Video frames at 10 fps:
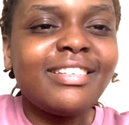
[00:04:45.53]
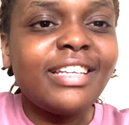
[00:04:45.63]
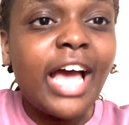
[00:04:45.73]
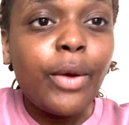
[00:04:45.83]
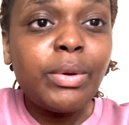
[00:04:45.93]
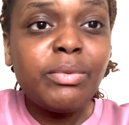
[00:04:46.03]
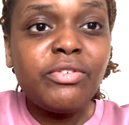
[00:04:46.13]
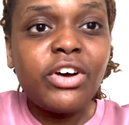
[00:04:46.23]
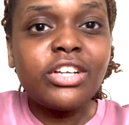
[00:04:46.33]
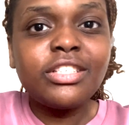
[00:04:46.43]
Now we move
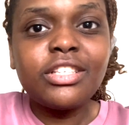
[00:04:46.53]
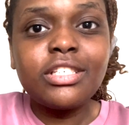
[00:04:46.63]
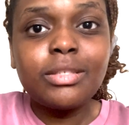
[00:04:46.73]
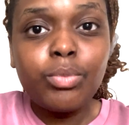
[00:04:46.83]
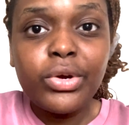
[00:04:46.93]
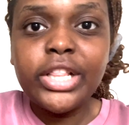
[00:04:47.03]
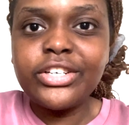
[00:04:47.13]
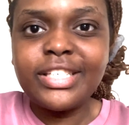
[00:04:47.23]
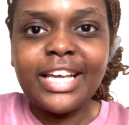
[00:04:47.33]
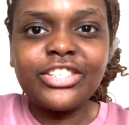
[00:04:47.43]
on to the spoiler
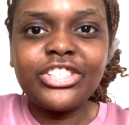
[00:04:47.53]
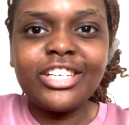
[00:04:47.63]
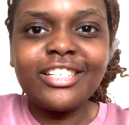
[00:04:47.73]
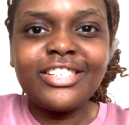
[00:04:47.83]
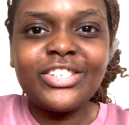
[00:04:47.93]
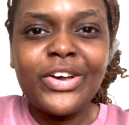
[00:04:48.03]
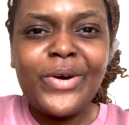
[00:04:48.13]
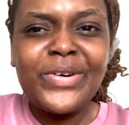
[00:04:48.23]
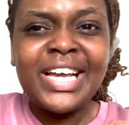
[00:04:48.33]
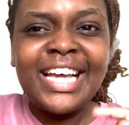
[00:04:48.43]
section.
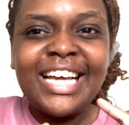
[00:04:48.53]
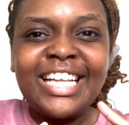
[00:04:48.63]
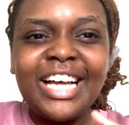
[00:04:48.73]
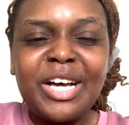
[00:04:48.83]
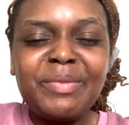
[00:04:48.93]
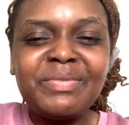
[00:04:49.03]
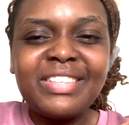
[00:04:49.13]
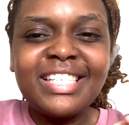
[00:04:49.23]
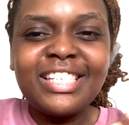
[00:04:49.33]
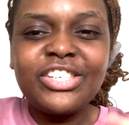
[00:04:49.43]
So
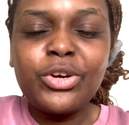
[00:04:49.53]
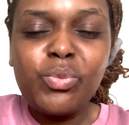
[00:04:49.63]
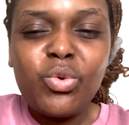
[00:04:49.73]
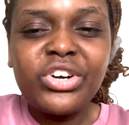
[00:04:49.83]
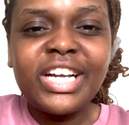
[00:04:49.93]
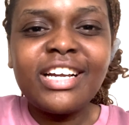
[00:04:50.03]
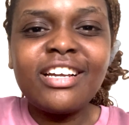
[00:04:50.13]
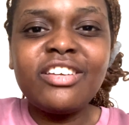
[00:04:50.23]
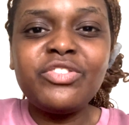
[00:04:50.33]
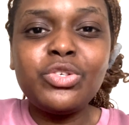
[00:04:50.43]
this is your warning.
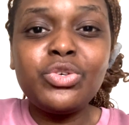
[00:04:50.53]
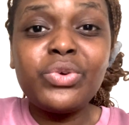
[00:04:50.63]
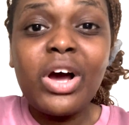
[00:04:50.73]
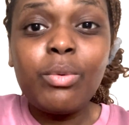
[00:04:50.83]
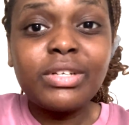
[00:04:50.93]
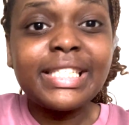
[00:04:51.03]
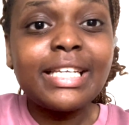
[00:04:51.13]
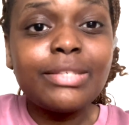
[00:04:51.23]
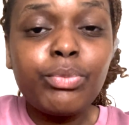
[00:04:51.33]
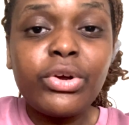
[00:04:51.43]
If you do not want to get
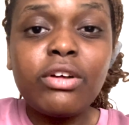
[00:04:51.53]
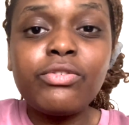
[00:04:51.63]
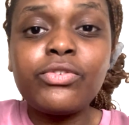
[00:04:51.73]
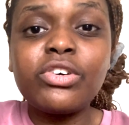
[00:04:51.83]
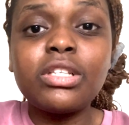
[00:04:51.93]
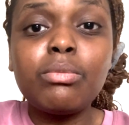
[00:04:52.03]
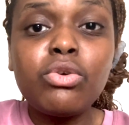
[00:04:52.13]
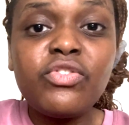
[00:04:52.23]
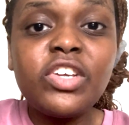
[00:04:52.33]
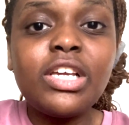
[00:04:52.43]
spoiled for the
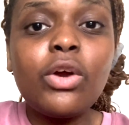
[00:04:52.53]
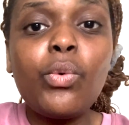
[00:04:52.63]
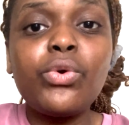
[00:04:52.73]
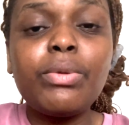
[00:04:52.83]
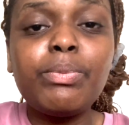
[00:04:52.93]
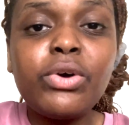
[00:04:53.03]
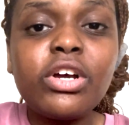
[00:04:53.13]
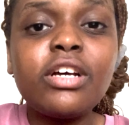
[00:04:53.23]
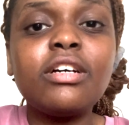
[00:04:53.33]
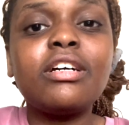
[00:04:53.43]
movie or the book,
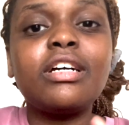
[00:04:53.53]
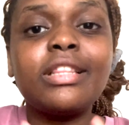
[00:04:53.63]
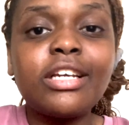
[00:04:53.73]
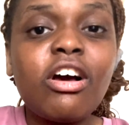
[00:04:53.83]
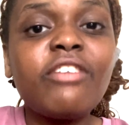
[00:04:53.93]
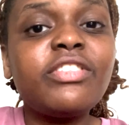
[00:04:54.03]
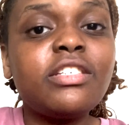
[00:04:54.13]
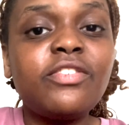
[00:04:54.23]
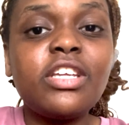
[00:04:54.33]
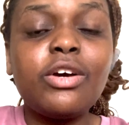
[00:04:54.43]
click off this
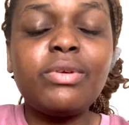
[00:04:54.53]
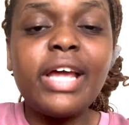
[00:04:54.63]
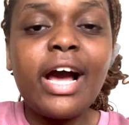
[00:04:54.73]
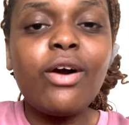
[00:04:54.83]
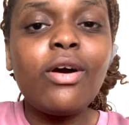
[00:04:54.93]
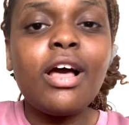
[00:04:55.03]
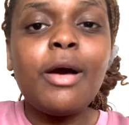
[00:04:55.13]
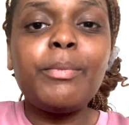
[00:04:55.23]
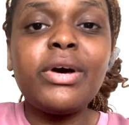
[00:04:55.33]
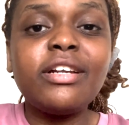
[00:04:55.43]
video now.
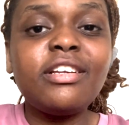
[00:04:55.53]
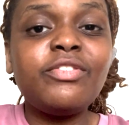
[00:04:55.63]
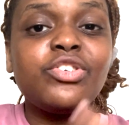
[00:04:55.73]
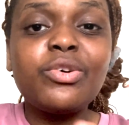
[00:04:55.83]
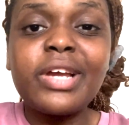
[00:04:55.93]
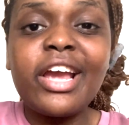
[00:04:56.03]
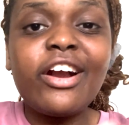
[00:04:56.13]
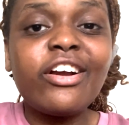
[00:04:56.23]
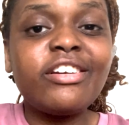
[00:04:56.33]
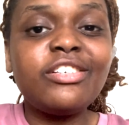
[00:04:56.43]
But if you don't
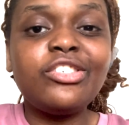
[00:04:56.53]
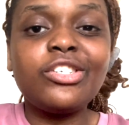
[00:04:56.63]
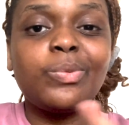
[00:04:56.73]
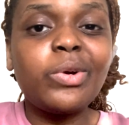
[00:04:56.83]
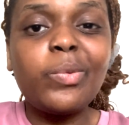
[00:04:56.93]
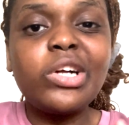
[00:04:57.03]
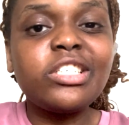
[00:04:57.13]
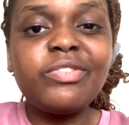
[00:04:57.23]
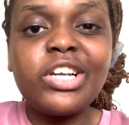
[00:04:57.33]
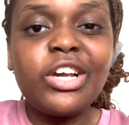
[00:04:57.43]
care and you just want to watch the
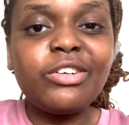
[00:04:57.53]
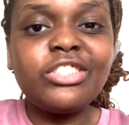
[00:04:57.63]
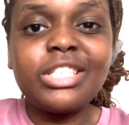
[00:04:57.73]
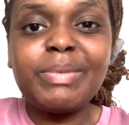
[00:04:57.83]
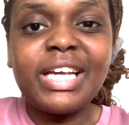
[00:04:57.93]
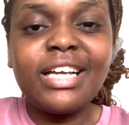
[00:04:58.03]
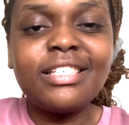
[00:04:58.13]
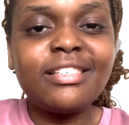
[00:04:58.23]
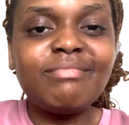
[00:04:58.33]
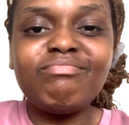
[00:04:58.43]
video just
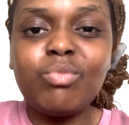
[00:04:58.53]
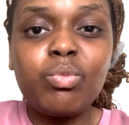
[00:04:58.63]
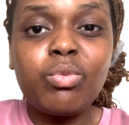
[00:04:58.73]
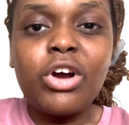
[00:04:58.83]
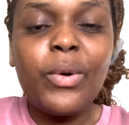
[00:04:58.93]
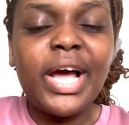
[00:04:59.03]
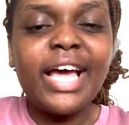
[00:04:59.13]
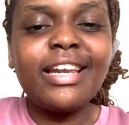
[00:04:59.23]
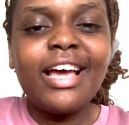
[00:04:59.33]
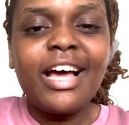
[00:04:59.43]
because, go ahead.